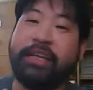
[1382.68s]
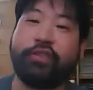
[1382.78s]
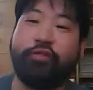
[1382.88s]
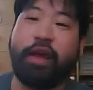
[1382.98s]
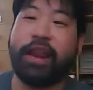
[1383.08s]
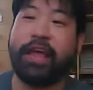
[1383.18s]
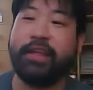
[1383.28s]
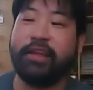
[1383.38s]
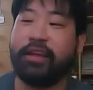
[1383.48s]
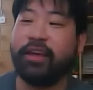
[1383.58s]
credit,
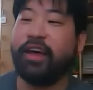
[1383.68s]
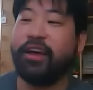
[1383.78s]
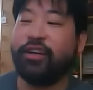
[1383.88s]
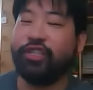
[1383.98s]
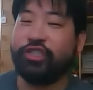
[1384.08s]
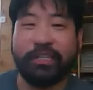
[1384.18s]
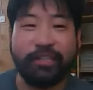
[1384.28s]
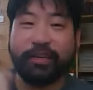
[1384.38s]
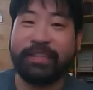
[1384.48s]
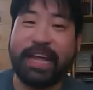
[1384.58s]
she
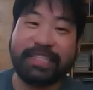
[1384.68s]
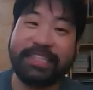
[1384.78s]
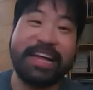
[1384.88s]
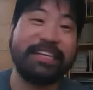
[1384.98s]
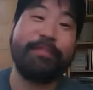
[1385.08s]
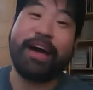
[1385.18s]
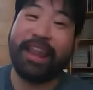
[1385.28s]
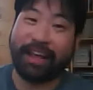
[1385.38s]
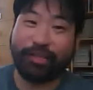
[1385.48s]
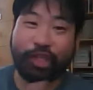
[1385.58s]
took that snake spot
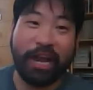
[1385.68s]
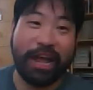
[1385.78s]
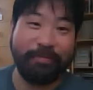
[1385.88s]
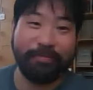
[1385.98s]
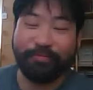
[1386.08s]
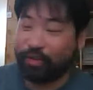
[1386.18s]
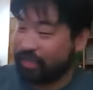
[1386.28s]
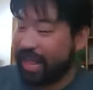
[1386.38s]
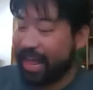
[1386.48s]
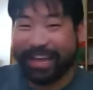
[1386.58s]
like a champ, just
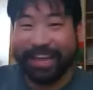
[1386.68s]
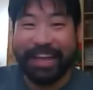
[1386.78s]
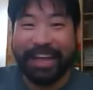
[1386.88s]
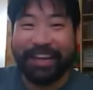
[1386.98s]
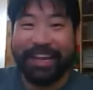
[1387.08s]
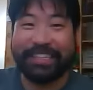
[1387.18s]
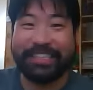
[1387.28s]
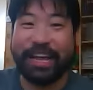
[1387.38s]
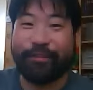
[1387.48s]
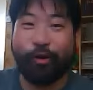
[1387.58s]
like let the snake roll.